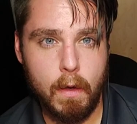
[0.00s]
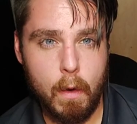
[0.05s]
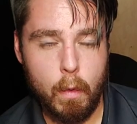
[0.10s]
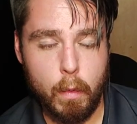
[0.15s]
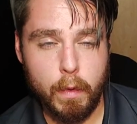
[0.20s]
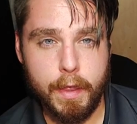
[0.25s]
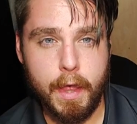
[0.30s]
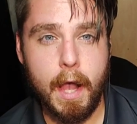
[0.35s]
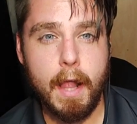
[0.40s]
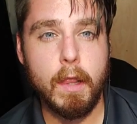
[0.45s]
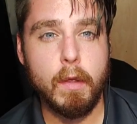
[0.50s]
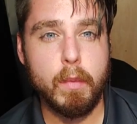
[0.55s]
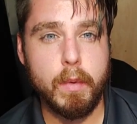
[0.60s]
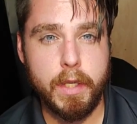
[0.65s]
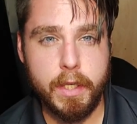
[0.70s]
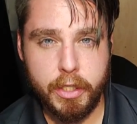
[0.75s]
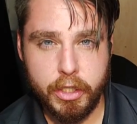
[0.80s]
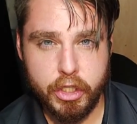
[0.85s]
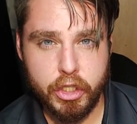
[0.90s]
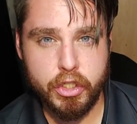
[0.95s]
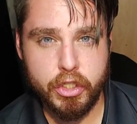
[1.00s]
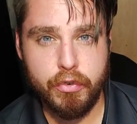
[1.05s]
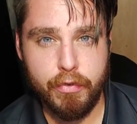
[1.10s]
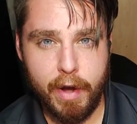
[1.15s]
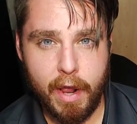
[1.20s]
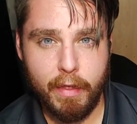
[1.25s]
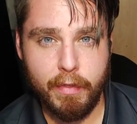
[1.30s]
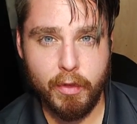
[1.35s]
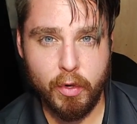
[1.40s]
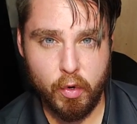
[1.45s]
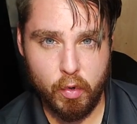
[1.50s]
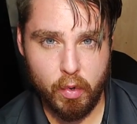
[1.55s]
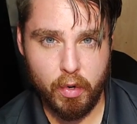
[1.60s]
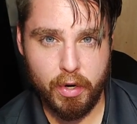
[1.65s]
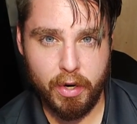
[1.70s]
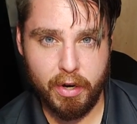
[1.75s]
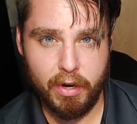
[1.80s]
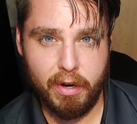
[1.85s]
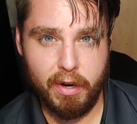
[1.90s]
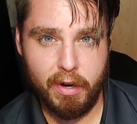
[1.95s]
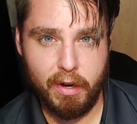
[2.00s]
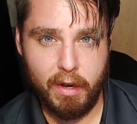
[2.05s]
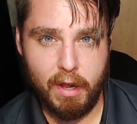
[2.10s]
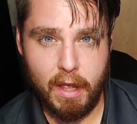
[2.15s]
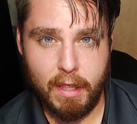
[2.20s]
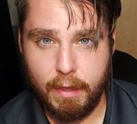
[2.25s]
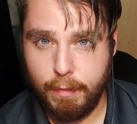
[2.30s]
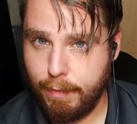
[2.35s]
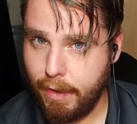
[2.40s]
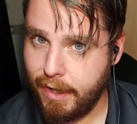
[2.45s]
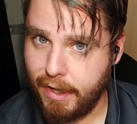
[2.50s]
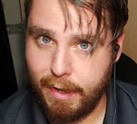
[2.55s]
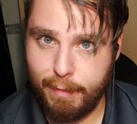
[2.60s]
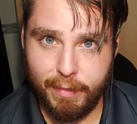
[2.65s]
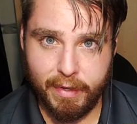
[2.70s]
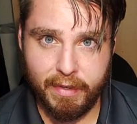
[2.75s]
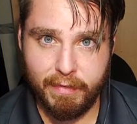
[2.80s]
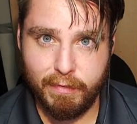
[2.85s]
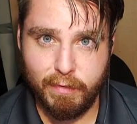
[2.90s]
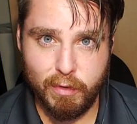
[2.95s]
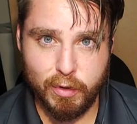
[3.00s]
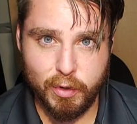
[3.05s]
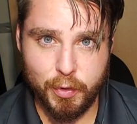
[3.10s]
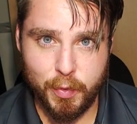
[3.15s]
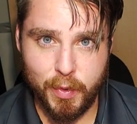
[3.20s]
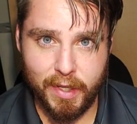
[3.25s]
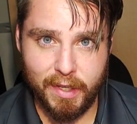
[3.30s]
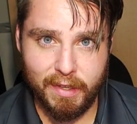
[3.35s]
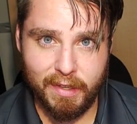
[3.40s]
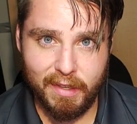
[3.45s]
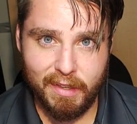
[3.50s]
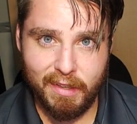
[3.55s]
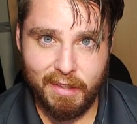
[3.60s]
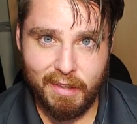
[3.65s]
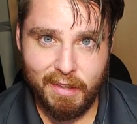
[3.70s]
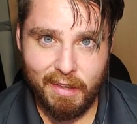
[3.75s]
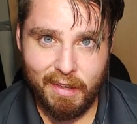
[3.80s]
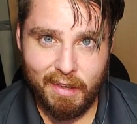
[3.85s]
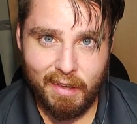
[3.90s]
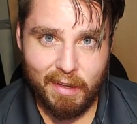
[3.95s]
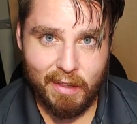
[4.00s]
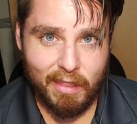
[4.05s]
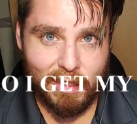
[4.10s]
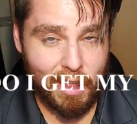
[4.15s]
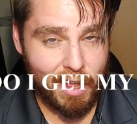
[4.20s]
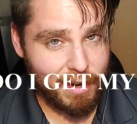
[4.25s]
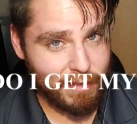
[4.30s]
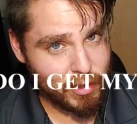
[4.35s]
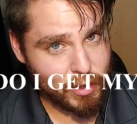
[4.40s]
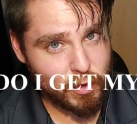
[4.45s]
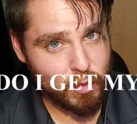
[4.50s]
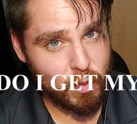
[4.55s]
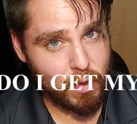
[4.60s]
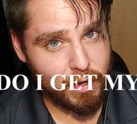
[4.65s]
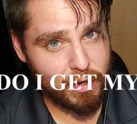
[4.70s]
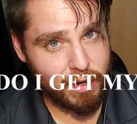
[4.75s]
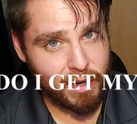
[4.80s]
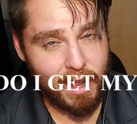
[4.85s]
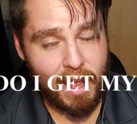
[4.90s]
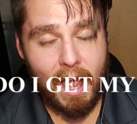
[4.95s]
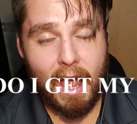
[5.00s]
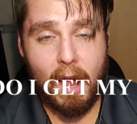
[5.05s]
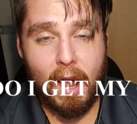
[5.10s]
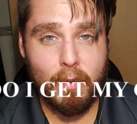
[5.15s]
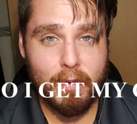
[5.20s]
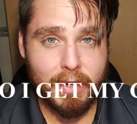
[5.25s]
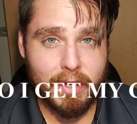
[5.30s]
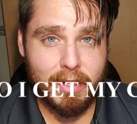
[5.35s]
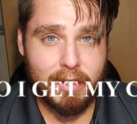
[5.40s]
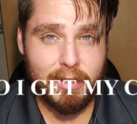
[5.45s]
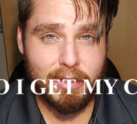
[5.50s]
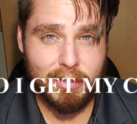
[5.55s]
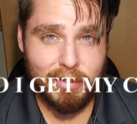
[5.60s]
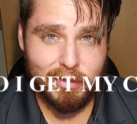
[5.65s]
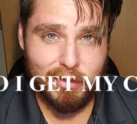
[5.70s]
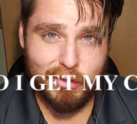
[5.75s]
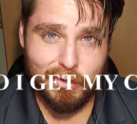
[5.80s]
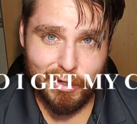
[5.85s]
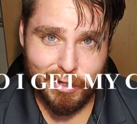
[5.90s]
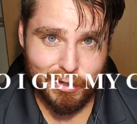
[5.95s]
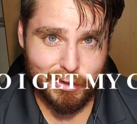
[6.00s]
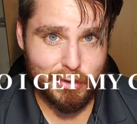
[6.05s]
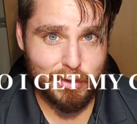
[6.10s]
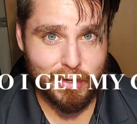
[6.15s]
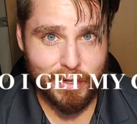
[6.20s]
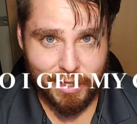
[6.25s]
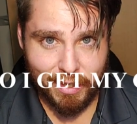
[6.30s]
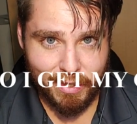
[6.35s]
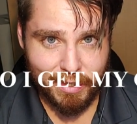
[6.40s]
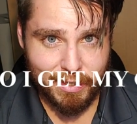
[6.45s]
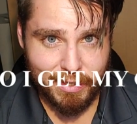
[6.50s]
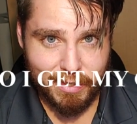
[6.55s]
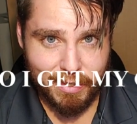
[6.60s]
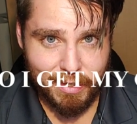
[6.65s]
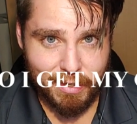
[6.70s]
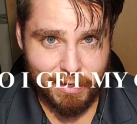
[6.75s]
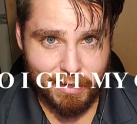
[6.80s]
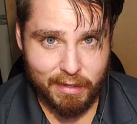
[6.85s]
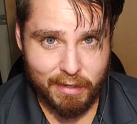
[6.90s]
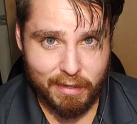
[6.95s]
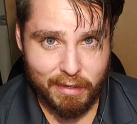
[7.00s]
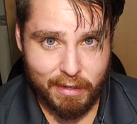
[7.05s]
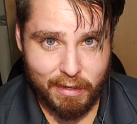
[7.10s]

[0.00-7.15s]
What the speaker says: With Halloween just around the corner and the pandemic in full swing, a lot of us are wondering how we're going to do trick-or-treating this year.